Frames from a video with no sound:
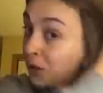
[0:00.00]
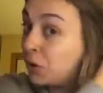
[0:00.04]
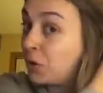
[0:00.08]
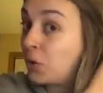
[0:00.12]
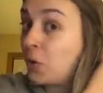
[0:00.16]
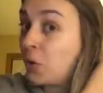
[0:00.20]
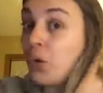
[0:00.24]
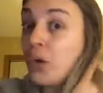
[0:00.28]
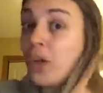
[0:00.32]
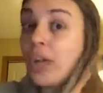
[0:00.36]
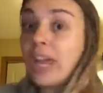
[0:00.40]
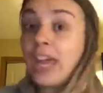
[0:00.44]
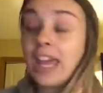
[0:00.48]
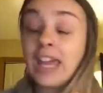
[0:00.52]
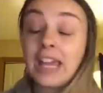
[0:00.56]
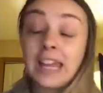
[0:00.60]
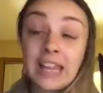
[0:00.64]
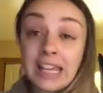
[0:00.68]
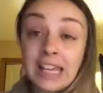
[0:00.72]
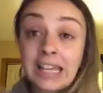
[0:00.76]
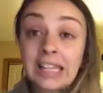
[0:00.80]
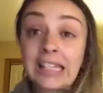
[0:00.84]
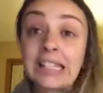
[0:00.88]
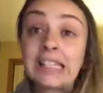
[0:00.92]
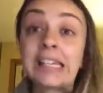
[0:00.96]
Nicole,
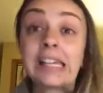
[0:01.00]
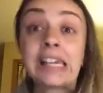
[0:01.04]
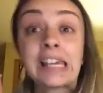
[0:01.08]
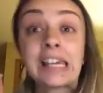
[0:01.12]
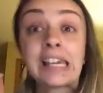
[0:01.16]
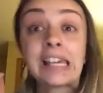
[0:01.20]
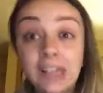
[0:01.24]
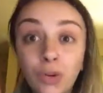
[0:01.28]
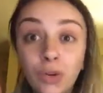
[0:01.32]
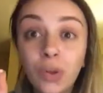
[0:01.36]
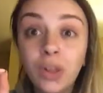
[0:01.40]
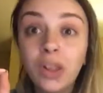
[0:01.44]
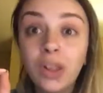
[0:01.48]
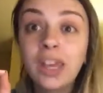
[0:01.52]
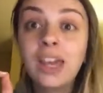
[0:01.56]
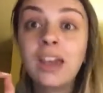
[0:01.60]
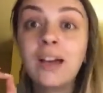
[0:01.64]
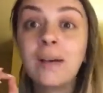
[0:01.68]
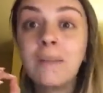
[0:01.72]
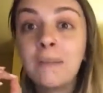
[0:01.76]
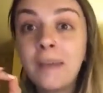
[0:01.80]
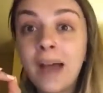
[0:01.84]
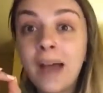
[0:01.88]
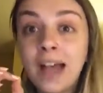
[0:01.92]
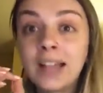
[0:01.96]
Haley is equally
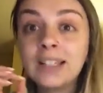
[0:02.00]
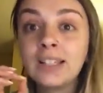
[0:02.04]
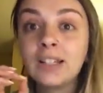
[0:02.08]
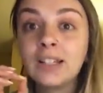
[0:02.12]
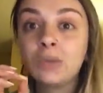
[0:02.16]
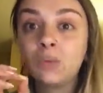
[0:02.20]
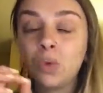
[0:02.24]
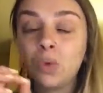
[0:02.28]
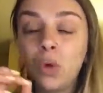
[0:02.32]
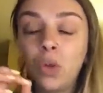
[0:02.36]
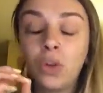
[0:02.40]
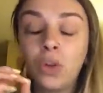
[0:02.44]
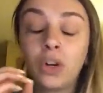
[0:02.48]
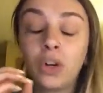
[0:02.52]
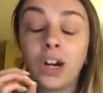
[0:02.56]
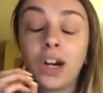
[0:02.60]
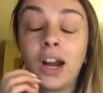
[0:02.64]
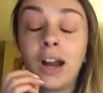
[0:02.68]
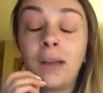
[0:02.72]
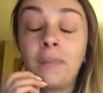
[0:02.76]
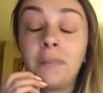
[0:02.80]
a mass enroller.